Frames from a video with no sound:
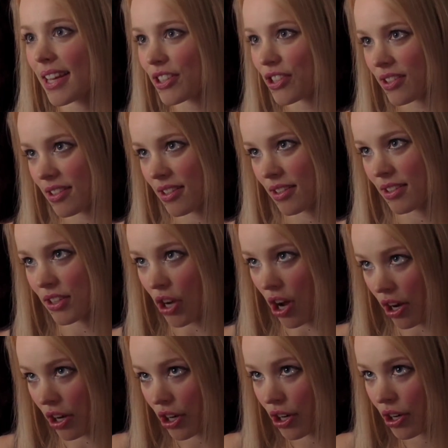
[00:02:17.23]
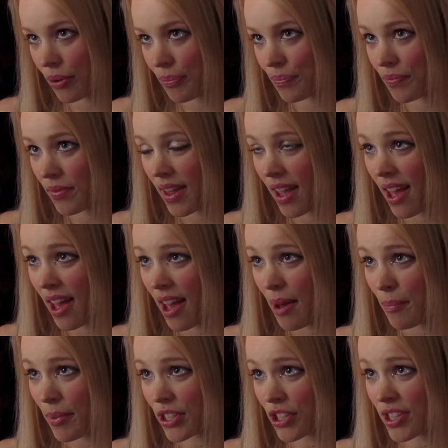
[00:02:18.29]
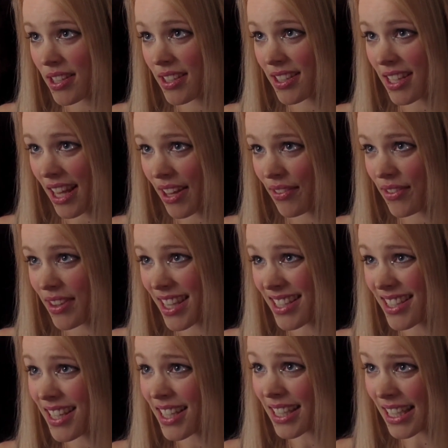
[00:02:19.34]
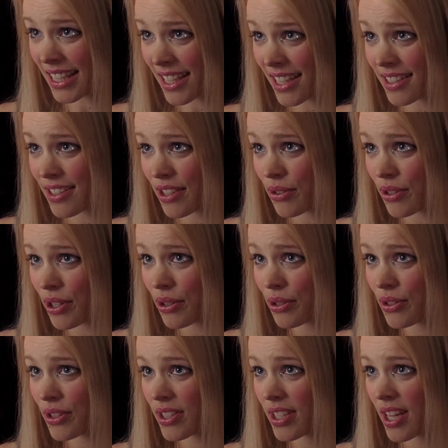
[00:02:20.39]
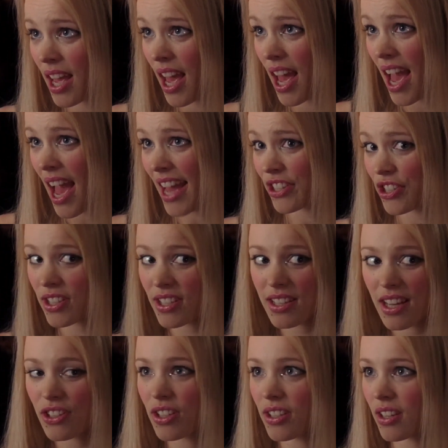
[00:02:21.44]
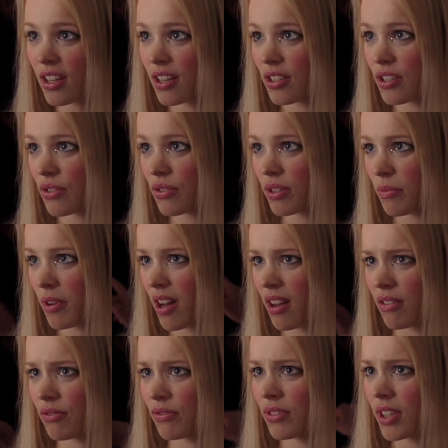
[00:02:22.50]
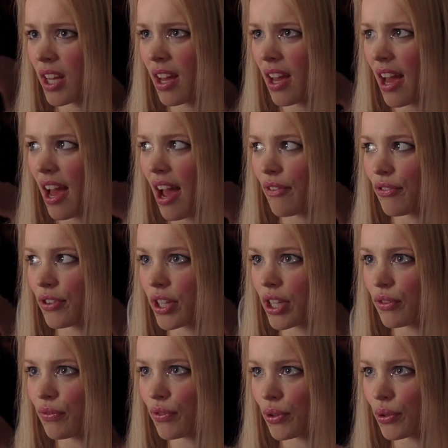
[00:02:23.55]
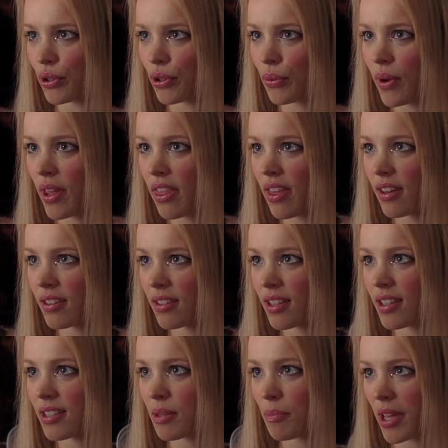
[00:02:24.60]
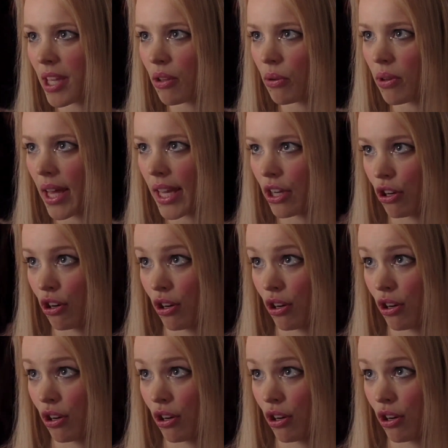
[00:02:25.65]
saying she's a stalker, but she saved this Kleenex you used, and she said she's gonna do some kind of African voodoo with it to make you like